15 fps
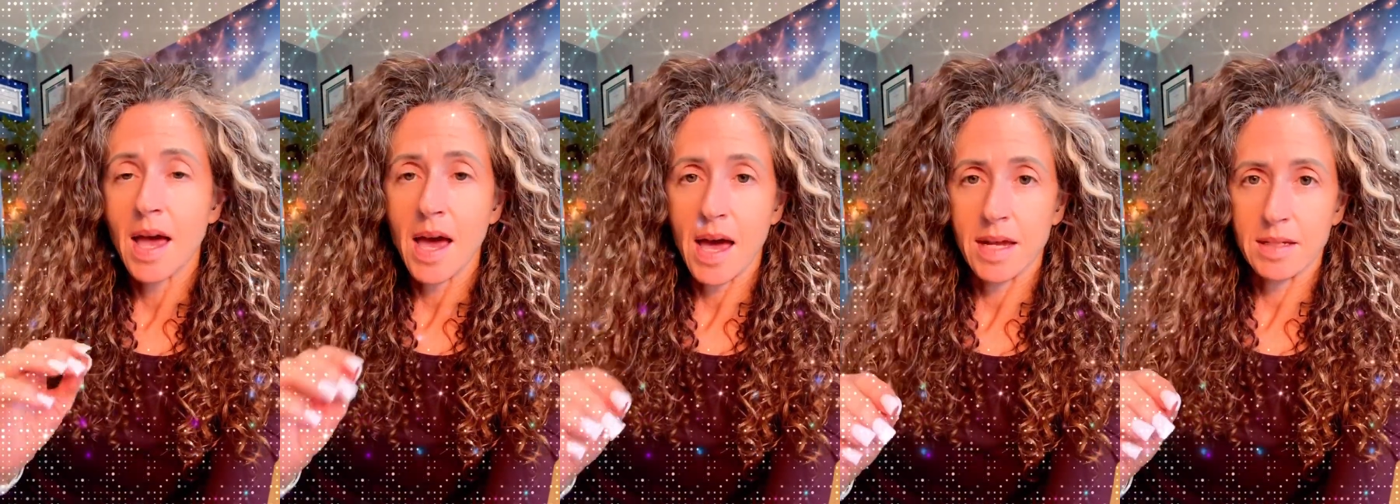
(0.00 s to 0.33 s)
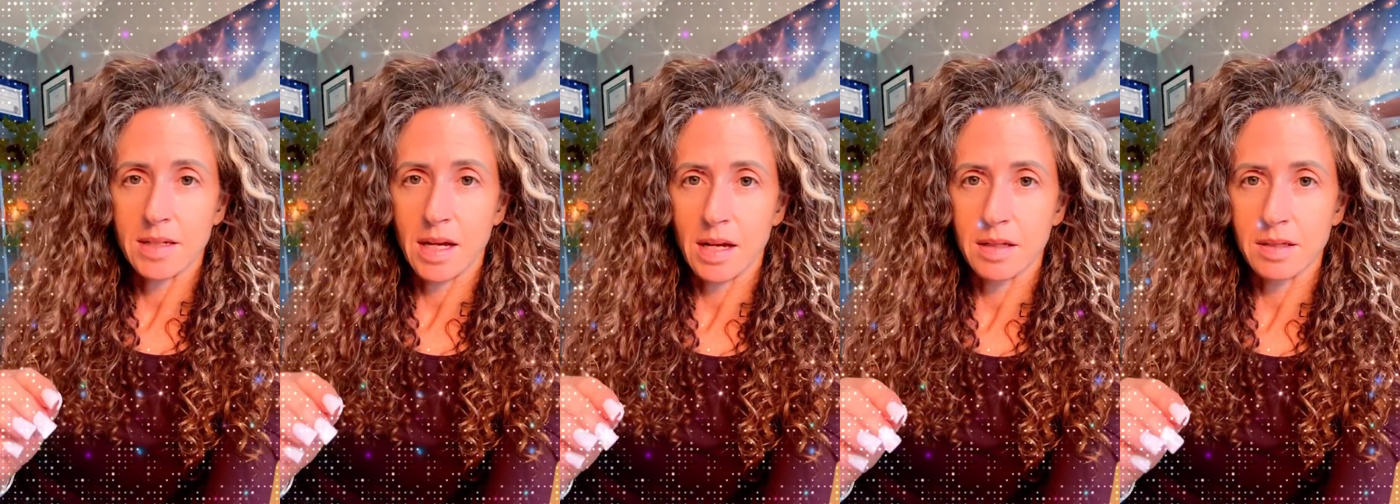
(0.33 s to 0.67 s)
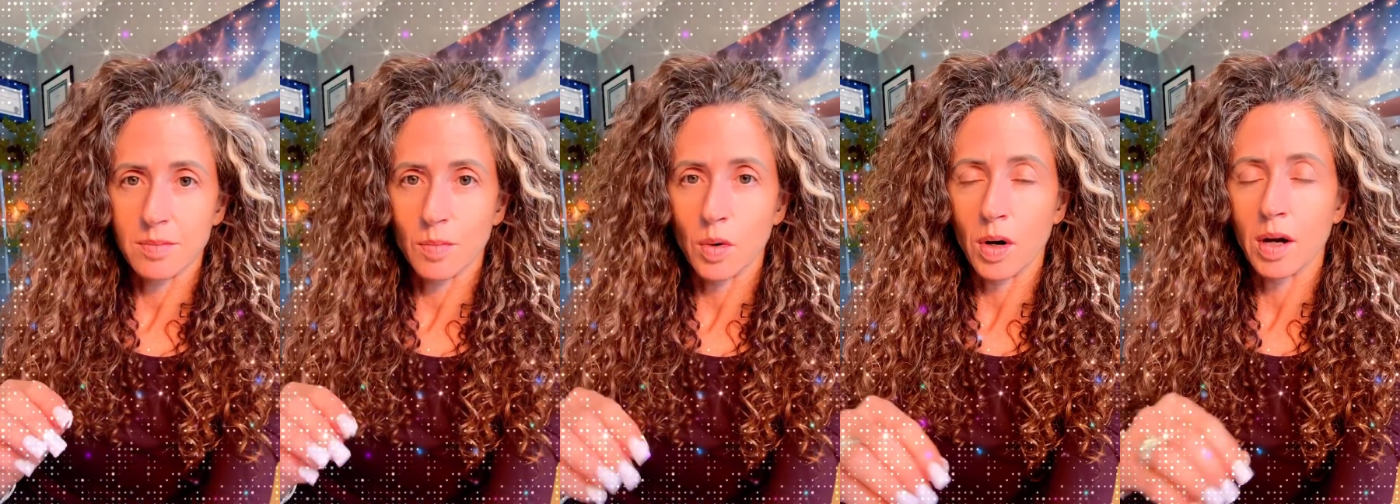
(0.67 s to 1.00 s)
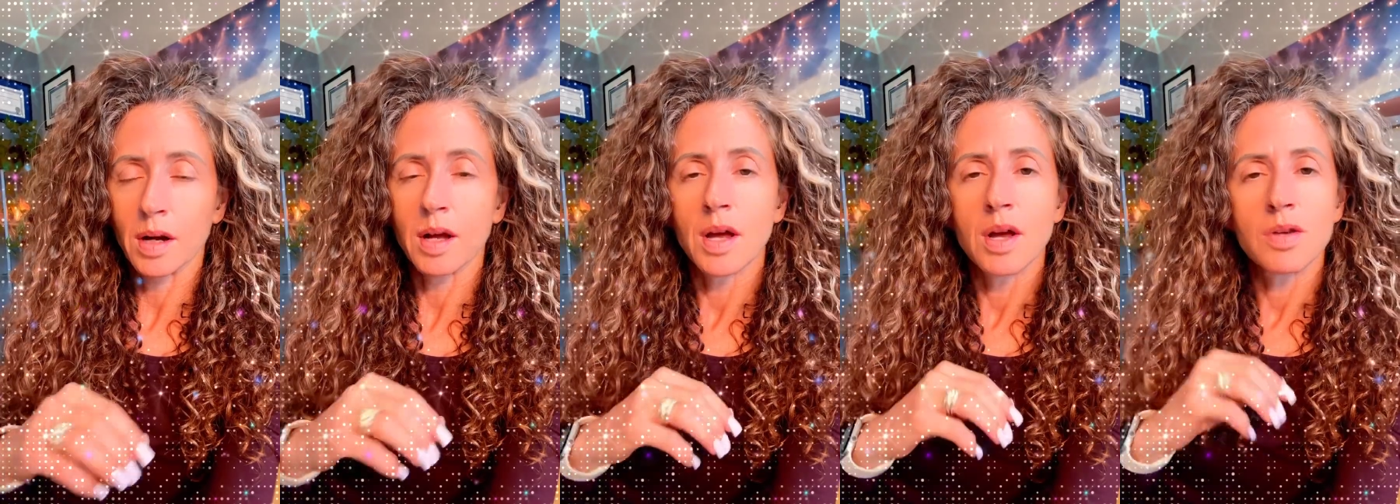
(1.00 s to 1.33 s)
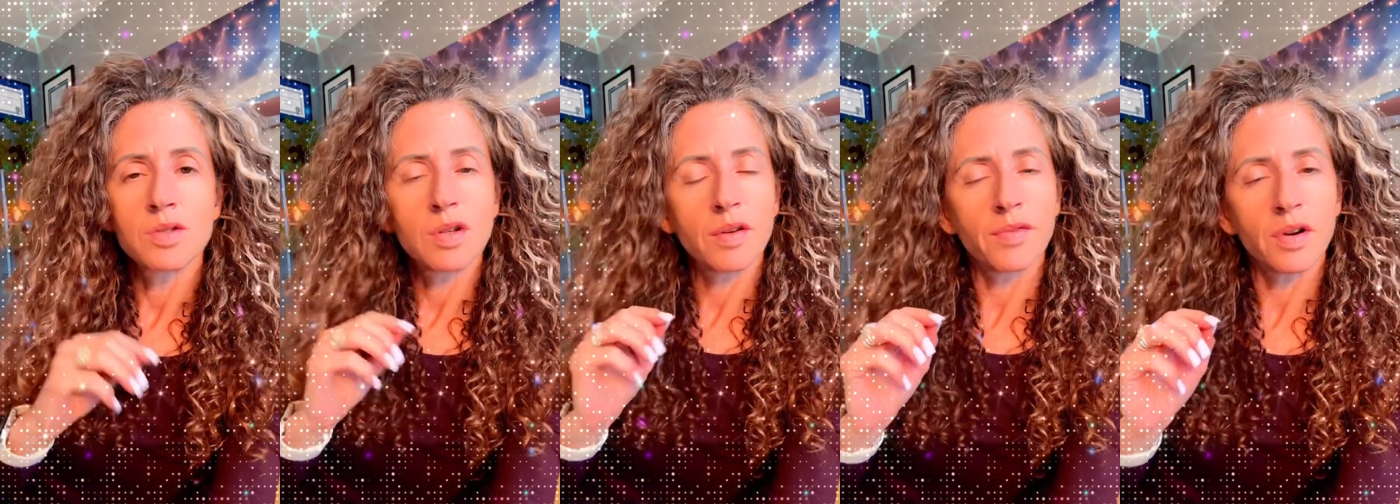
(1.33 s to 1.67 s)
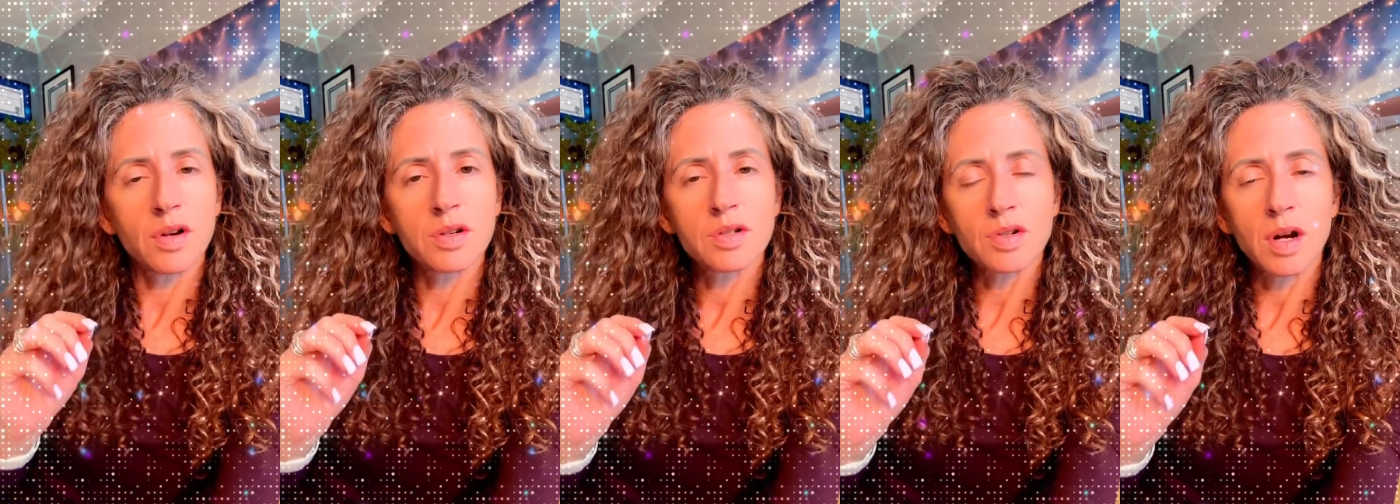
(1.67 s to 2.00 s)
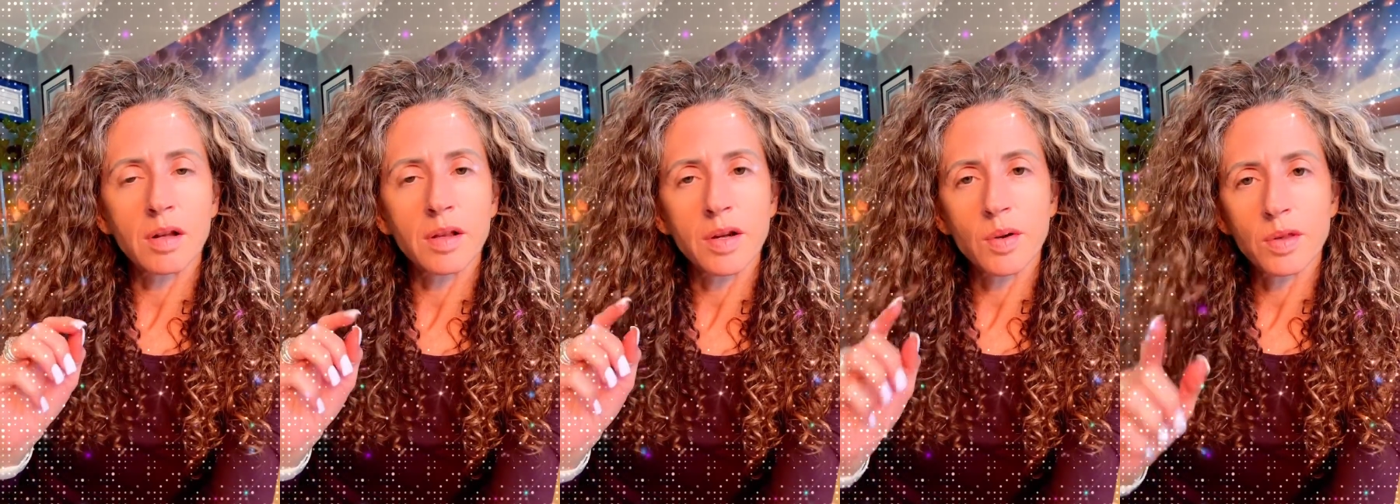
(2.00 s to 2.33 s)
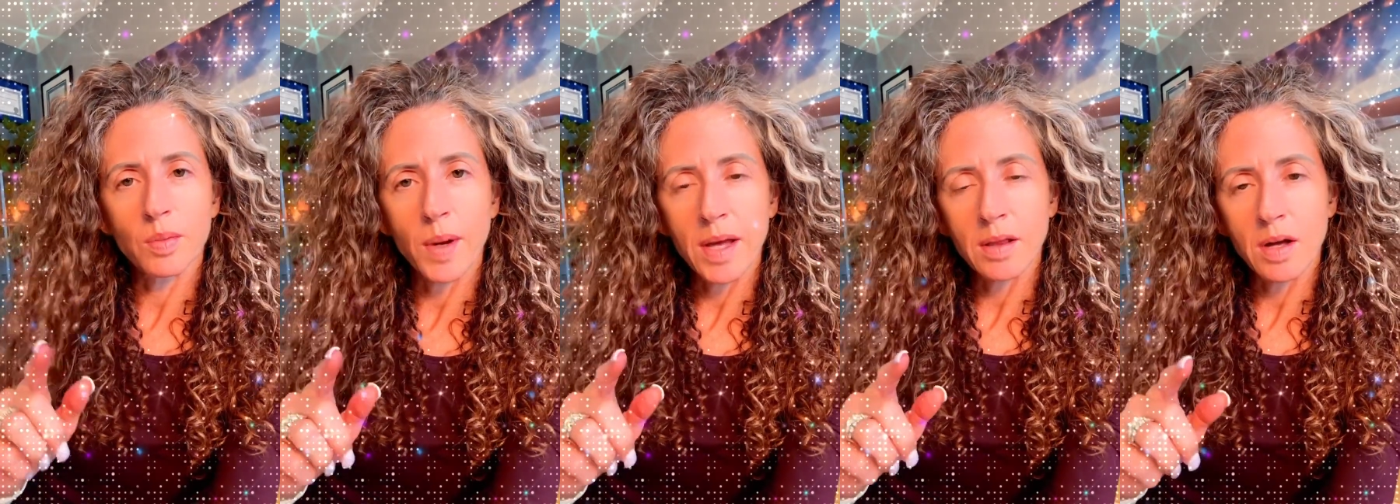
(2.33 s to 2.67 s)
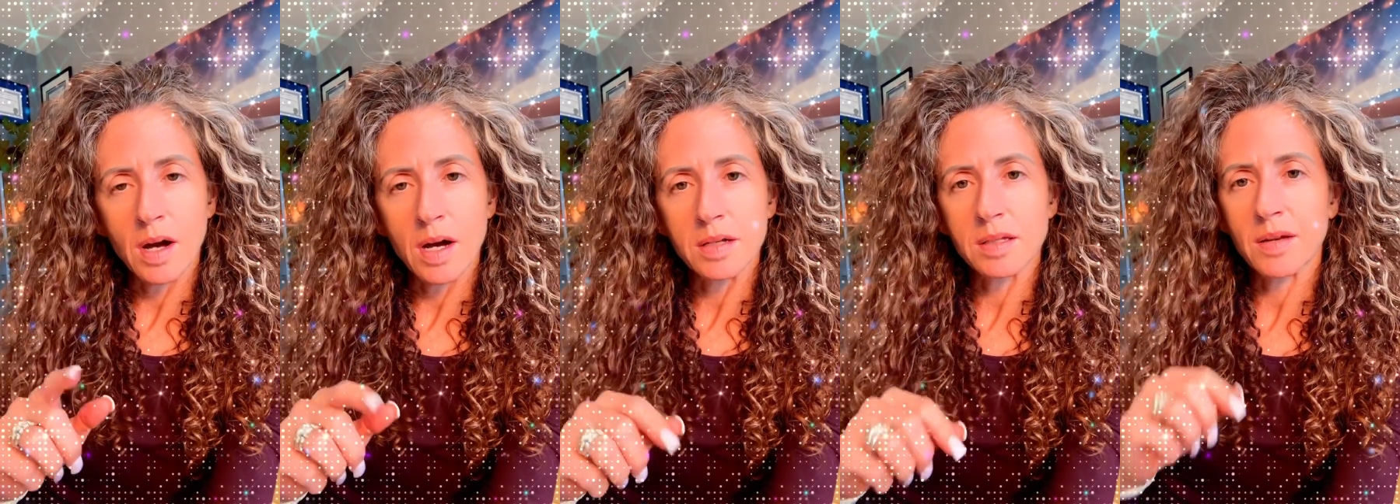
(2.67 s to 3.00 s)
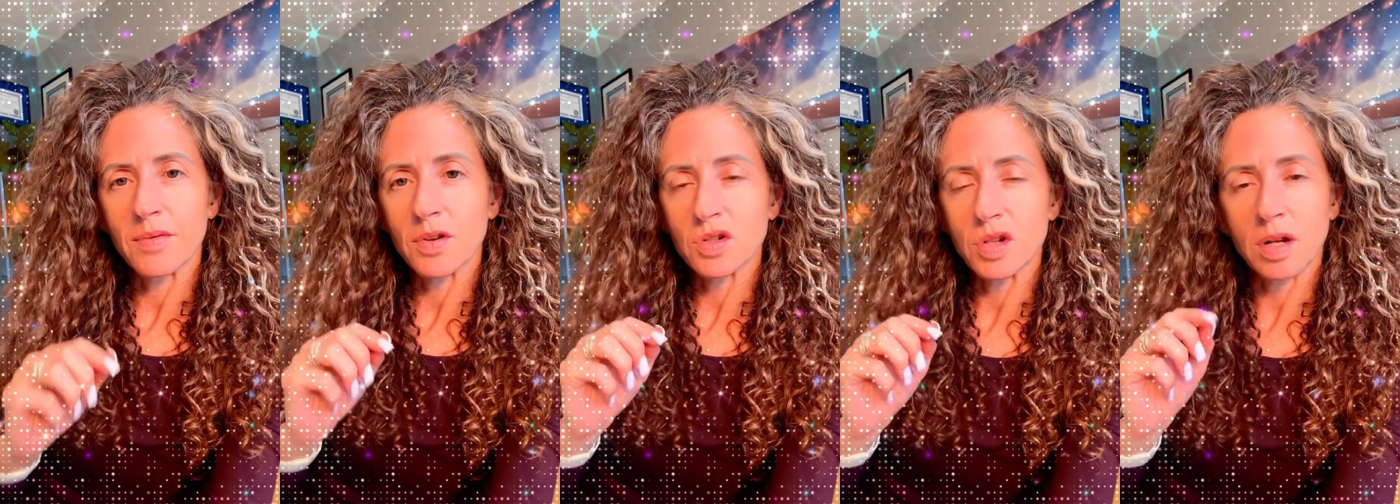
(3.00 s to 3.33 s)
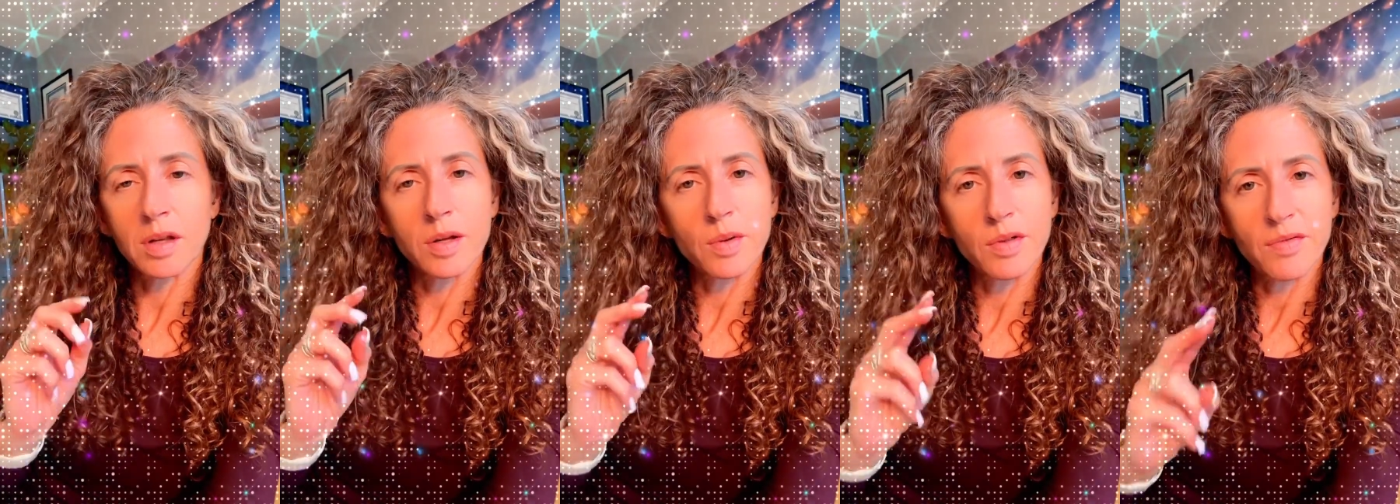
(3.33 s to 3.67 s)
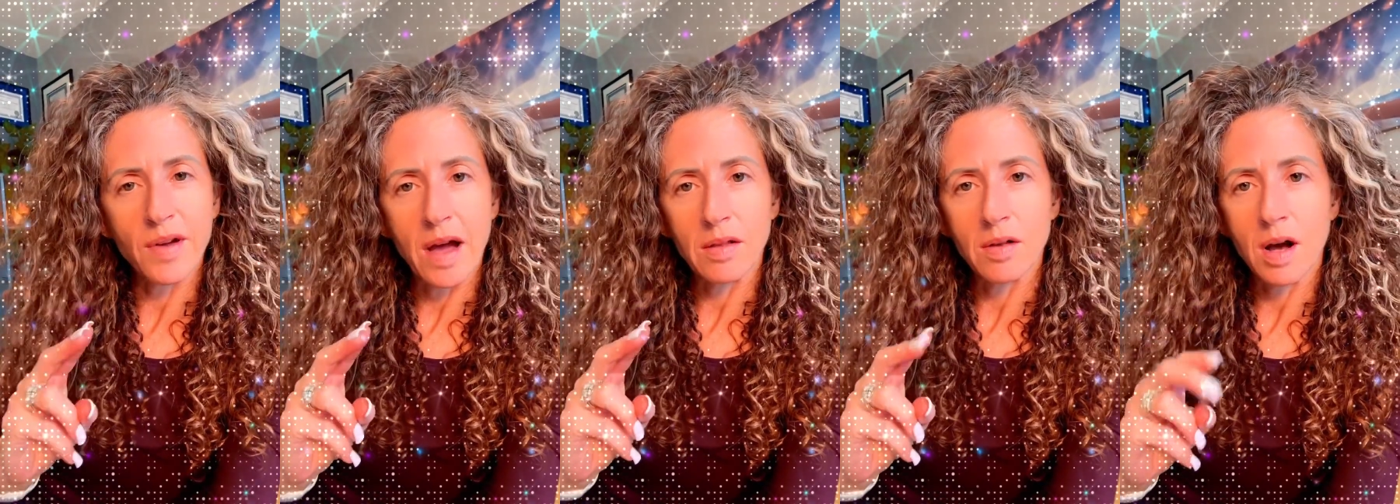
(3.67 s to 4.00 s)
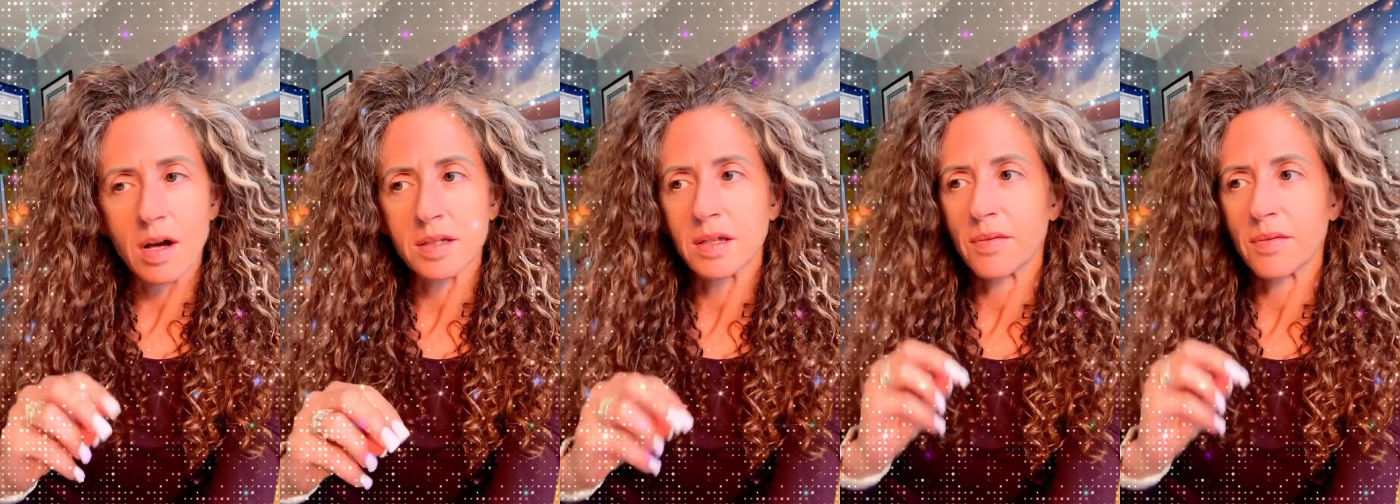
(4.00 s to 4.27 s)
and tons more. So, if you're struggling with weight loss, if you're struggling with fat loss,